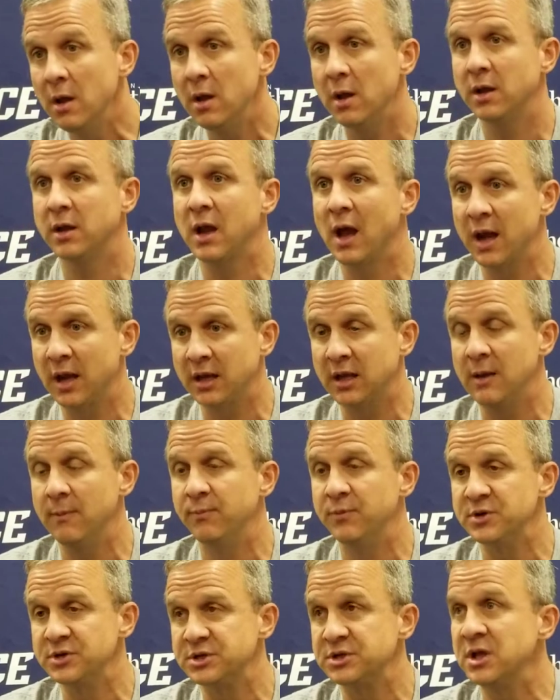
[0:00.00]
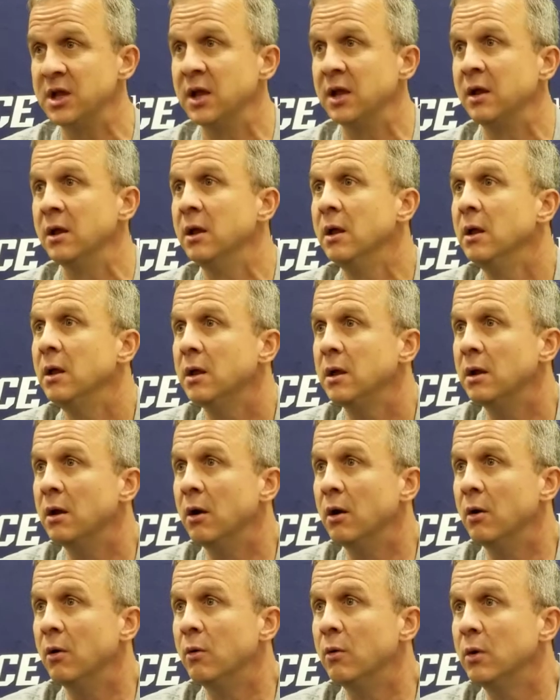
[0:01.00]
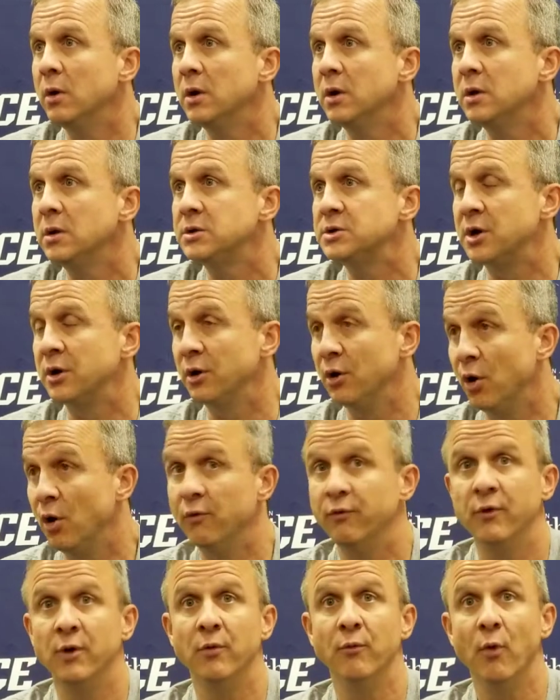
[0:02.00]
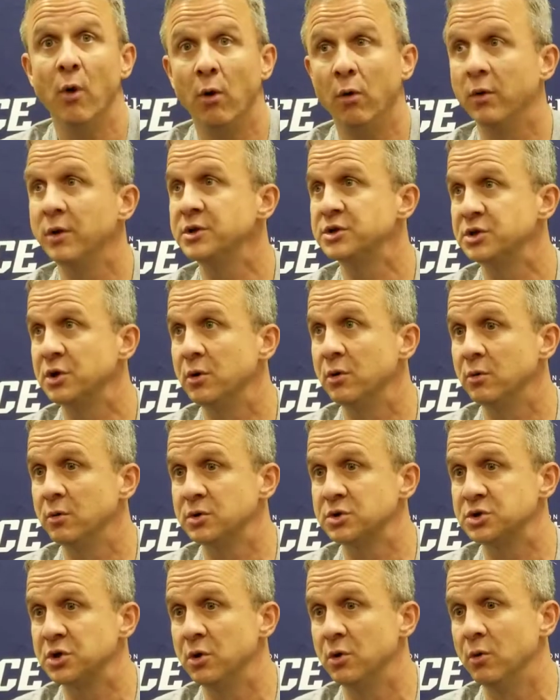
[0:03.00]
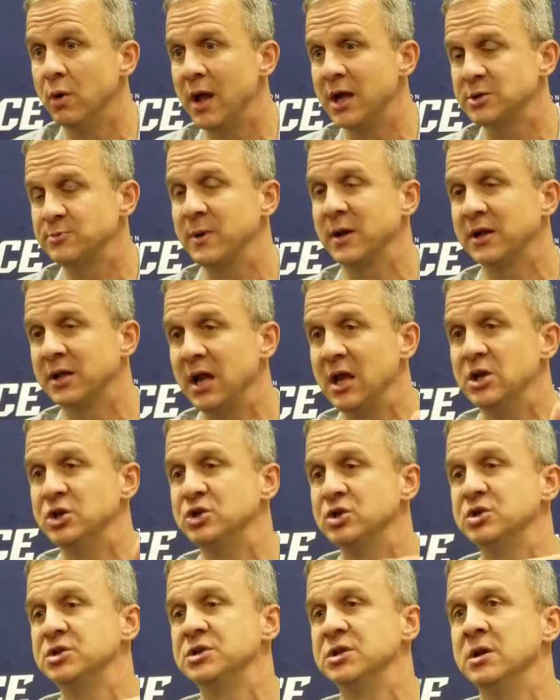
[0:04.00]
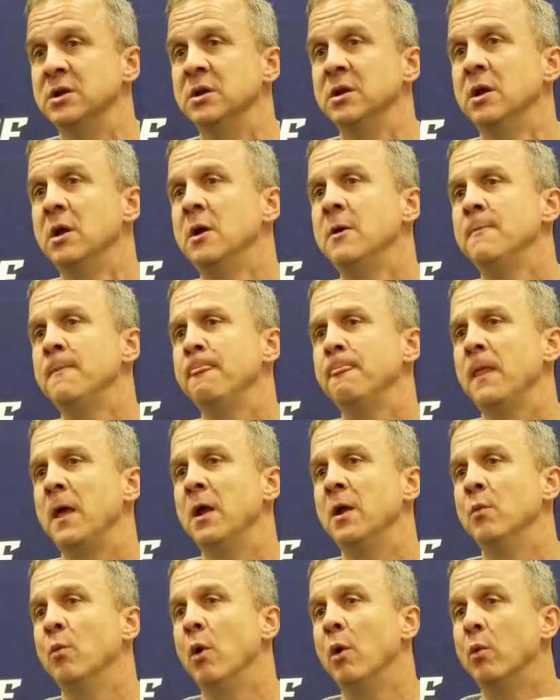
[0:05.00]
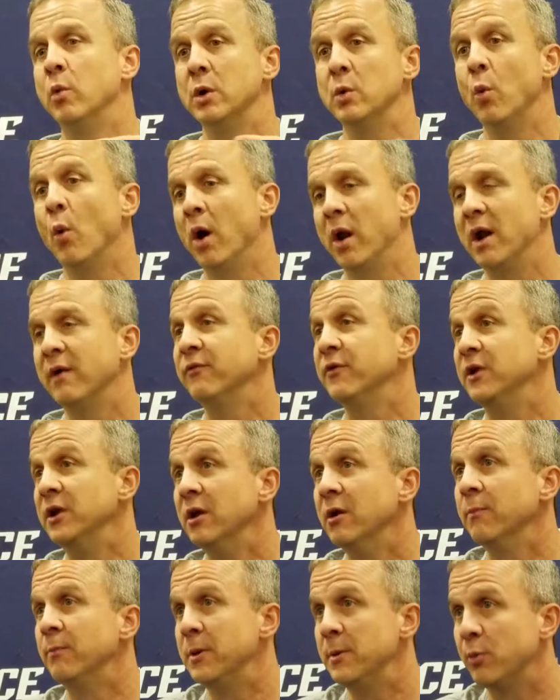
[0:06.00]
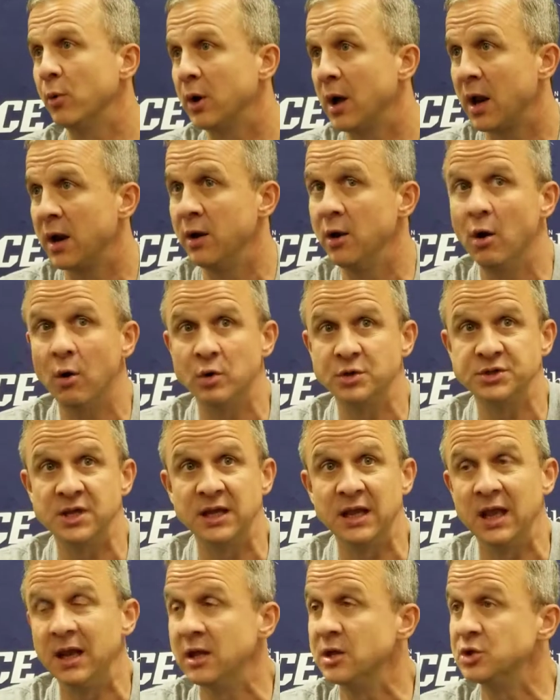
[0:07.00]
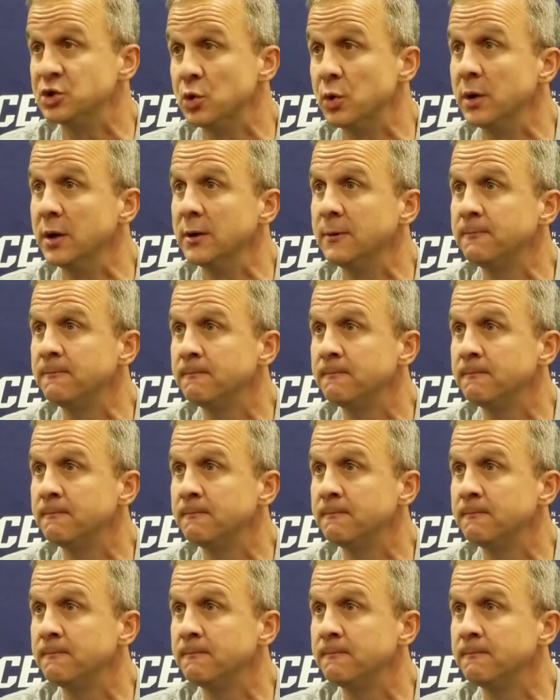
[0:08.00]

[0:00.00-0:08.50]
and kind of keep this thing, you know, turning over and rolling. So expectations and what we want every year, people kind of know as they get into it.